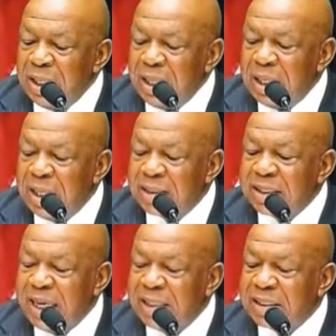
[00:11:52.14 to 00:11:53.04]
It
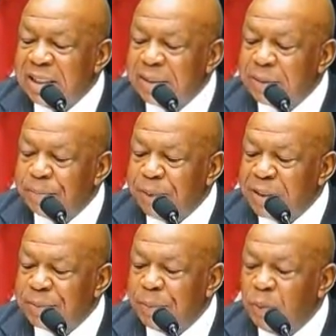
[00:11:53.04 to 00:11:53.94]
says this
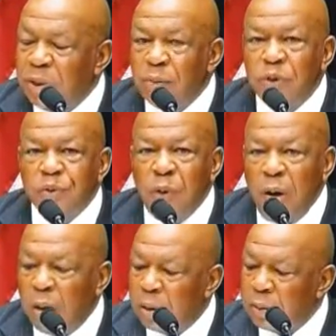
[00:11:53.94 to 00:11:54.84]
press report was
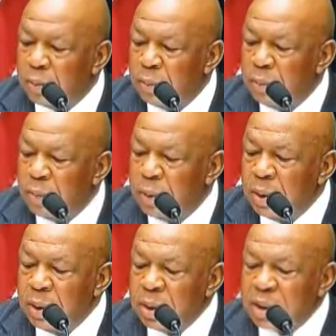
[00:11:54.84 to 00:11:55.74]
wrong.
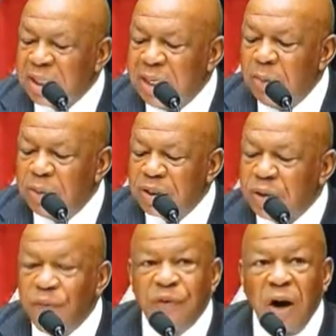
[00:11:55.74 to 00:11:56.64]
The team was
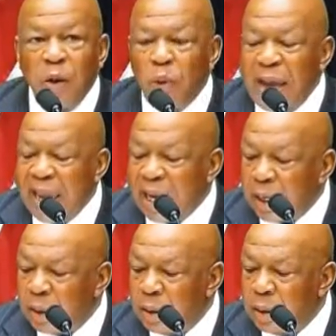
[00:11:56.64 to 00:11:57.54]
too far away,
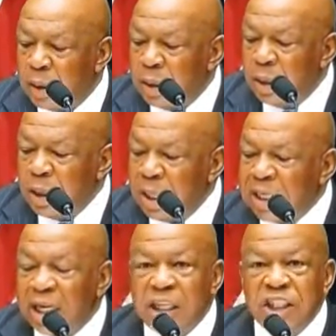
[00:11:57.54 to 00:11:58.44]
and
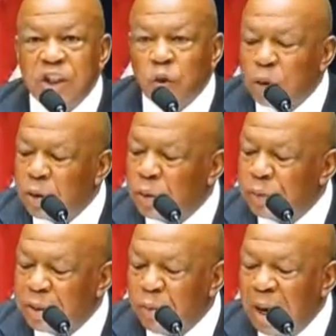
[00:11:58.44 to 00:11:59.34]
the logistical
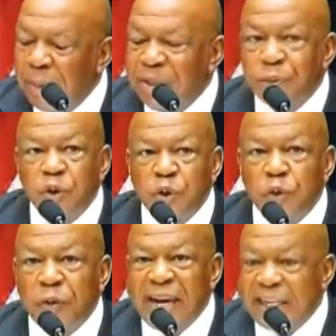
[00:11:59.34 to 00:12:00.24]
requirements were too
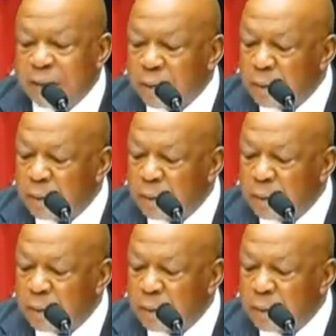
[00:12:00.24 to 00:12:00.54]
great.